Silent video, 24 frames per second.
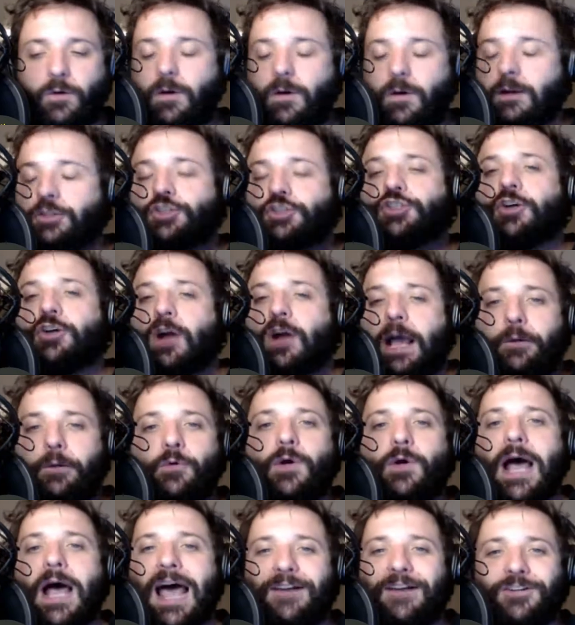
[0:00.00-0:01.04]
Sure, I
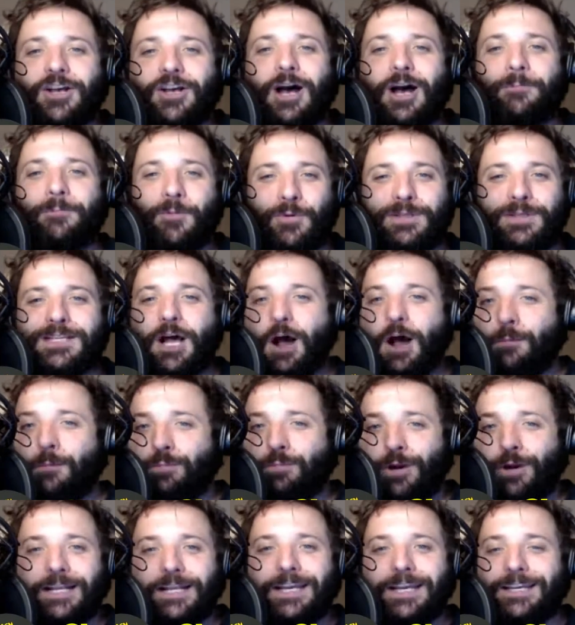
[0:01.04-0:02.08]
will have a couple with Tom
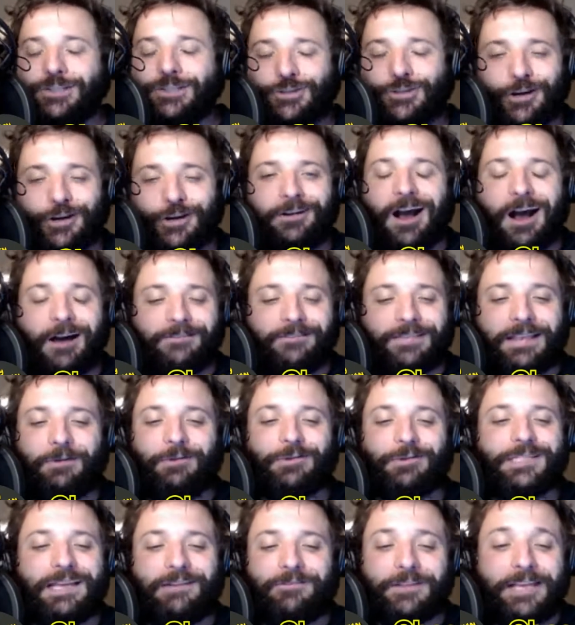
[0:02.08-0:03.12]
Brady and Jared Goff.
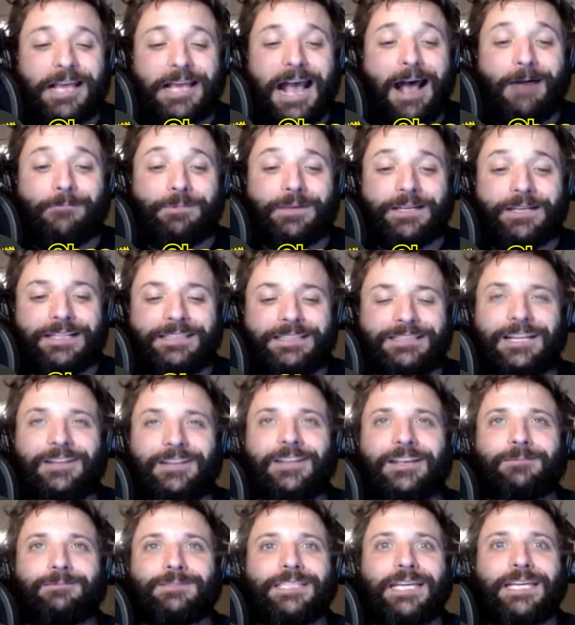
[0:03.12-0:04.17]
That will definitely happen. It's
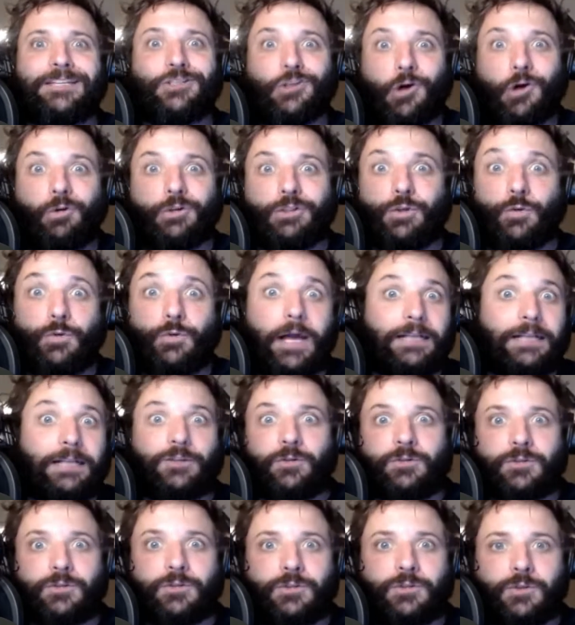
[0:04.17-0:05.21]
not like I'm saying, don't do
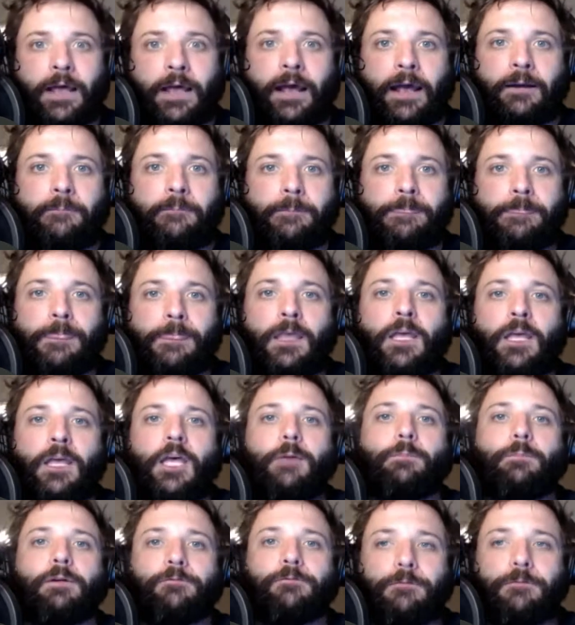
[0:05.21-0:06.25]
that.
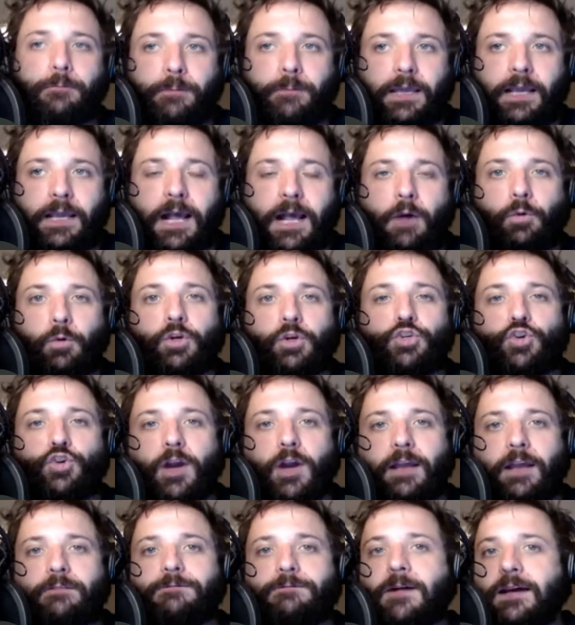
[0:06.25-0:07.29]
But for me, I want to
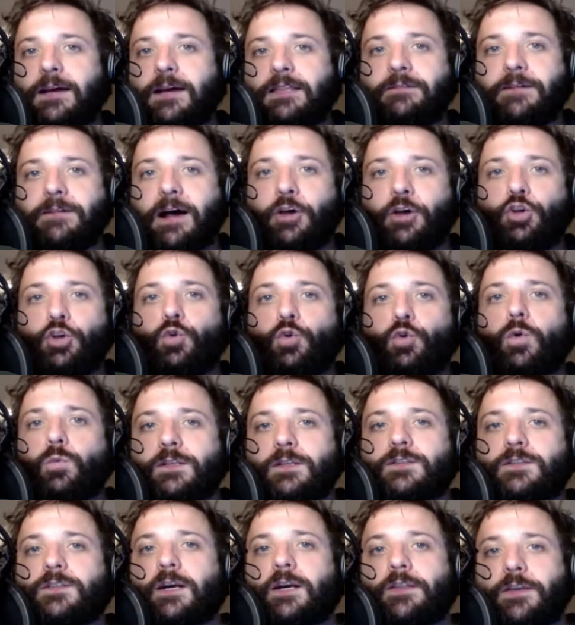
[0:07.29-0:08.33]
try and find the value on
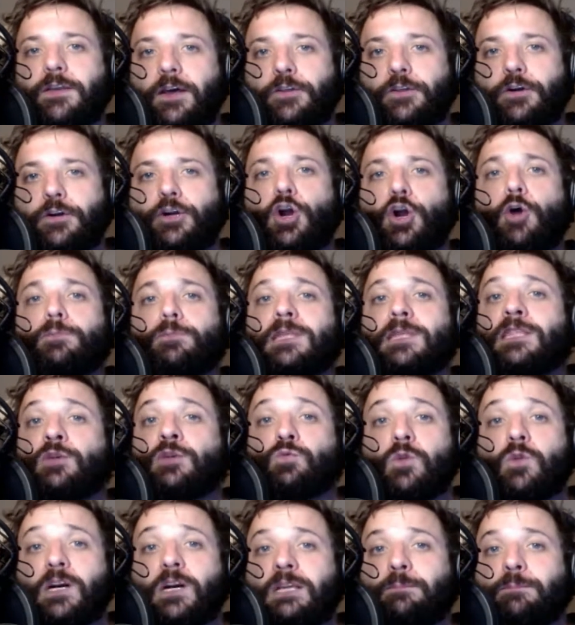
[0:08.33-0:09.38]
one side or the other and hope that the
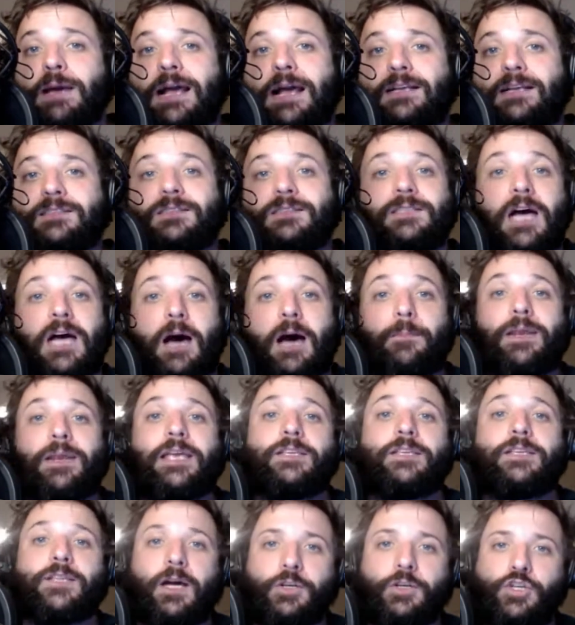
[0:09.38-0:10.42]
running backs
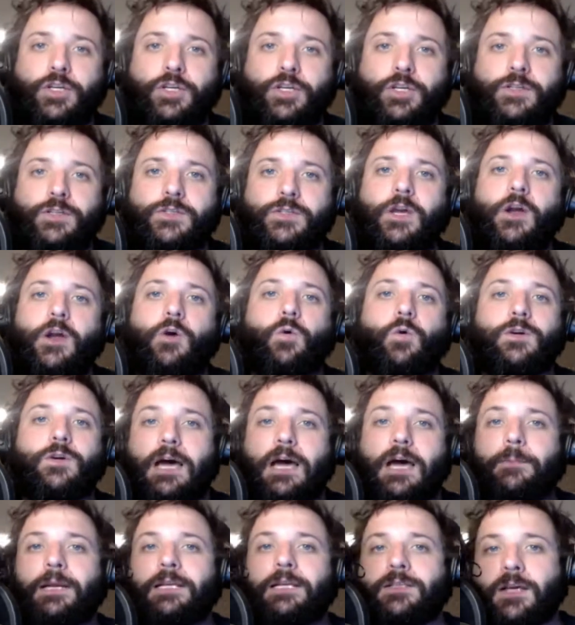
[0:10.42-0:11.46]
dominate touches or
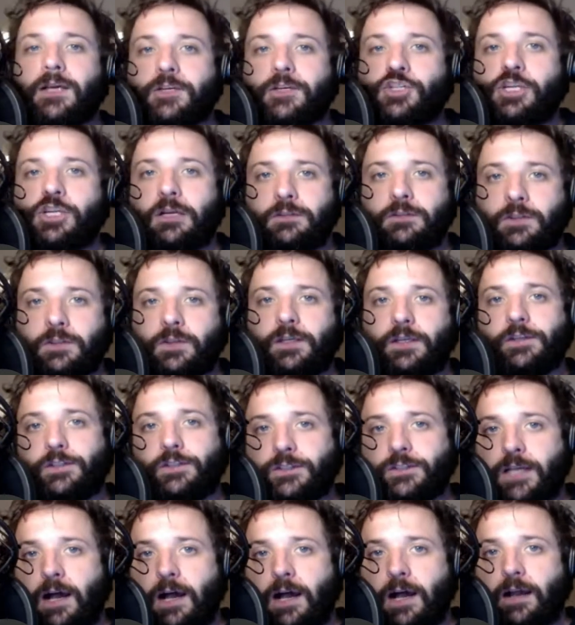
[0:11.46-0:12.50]
dominate touchdowns on the other
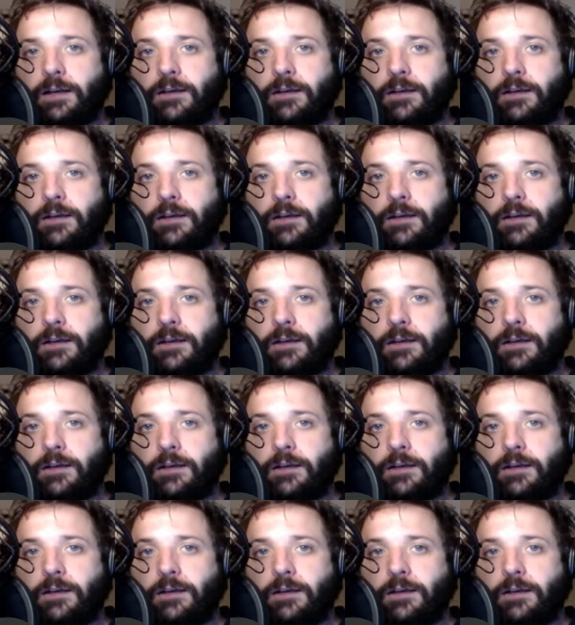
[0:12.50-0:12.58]
side.